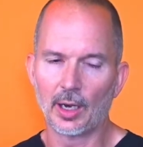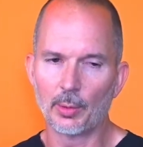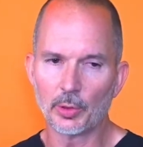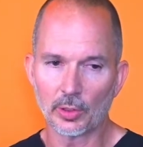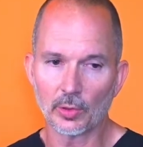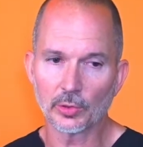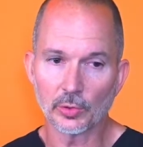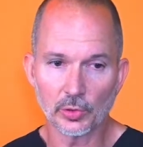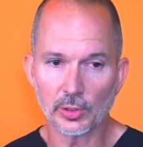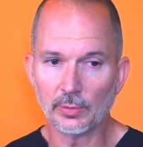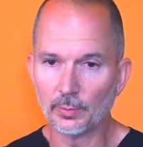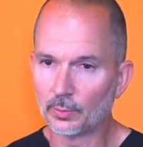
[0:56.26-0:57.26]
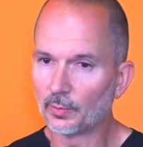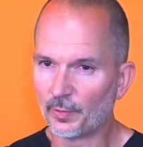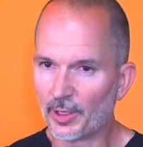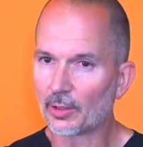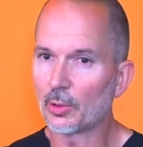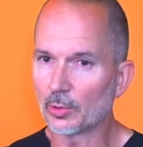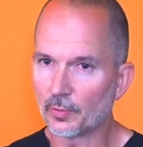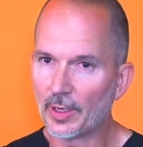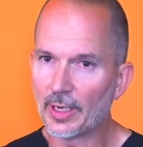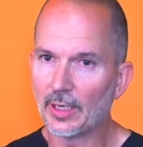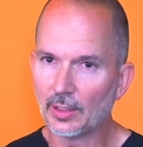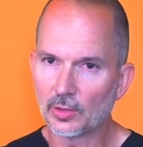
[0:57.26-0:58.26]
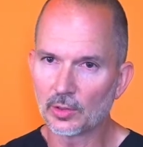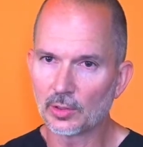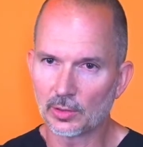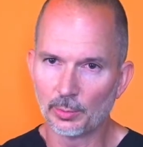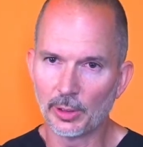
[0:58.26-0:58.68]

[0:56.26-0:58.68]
You can also see varicose veins,